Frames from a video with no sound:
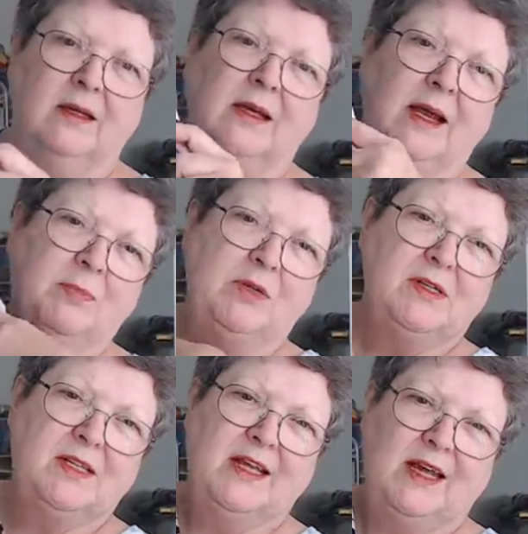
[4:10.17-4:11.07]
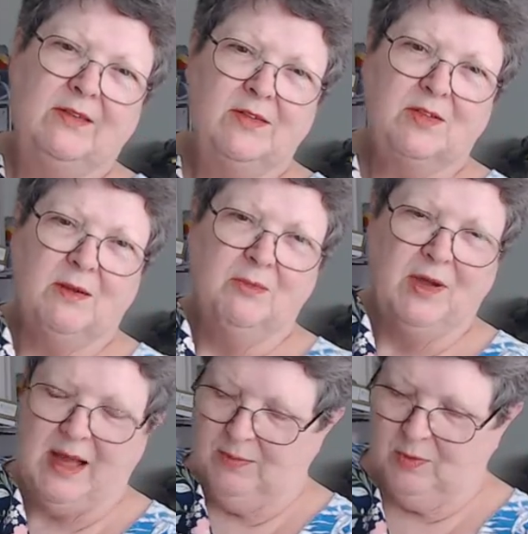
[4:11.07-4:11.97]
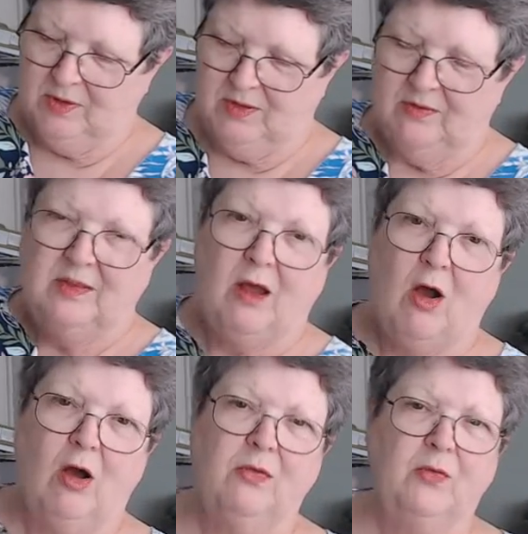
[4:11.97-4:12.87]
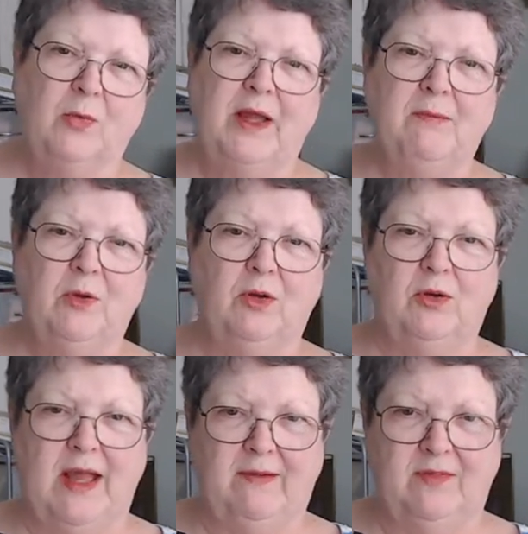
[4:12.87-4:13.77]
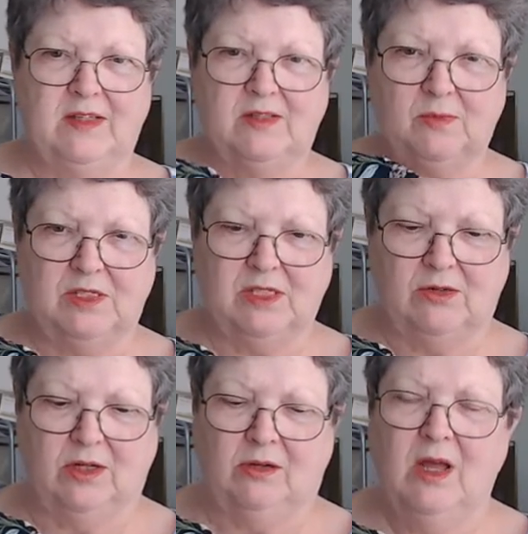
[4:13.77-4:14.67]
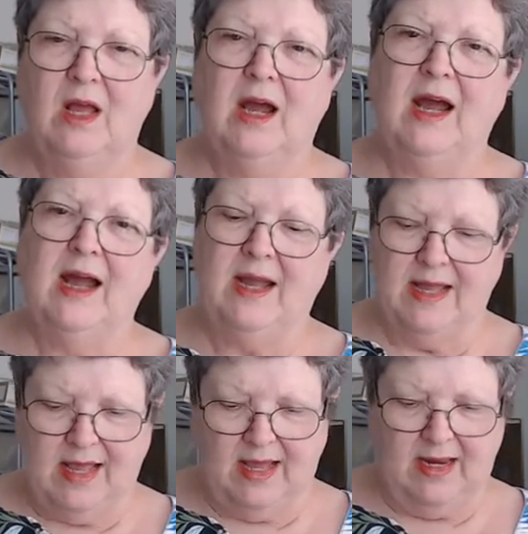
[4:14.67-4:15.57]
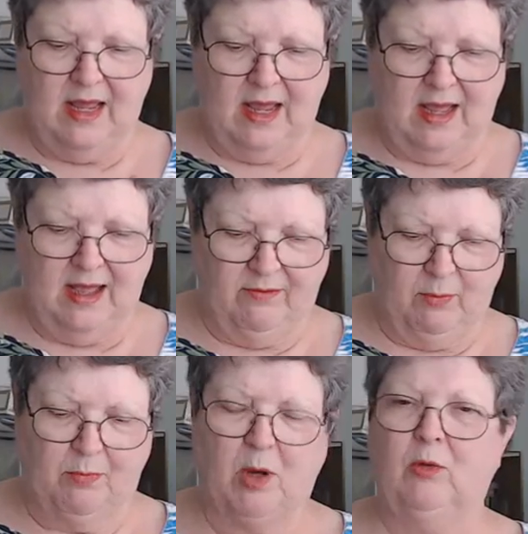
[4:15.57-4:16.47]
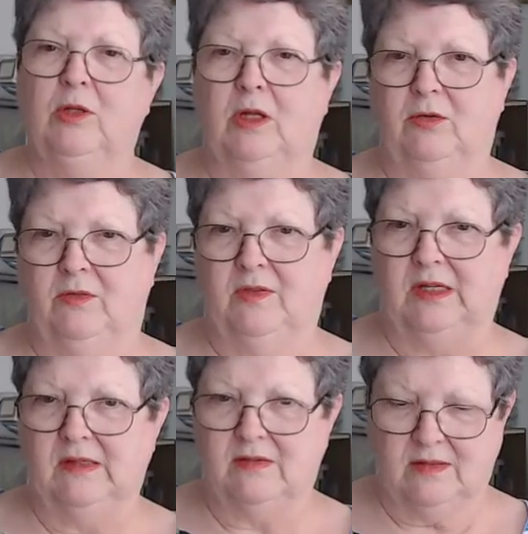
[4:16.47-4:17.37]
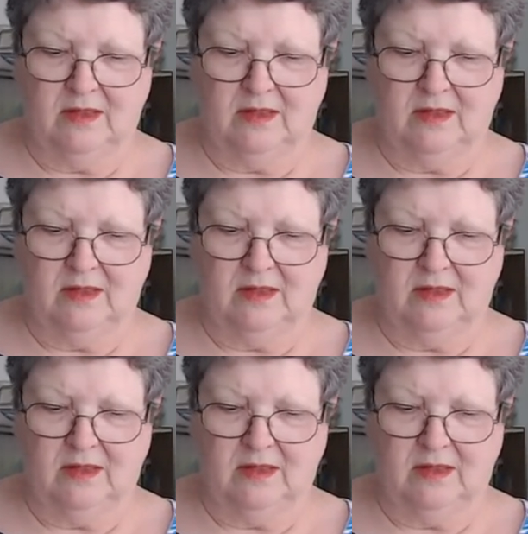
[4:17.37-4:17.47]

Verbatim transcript: I put it together, so I'm real happy with the, all three of them are going to have this material. I have I have a boatload of this,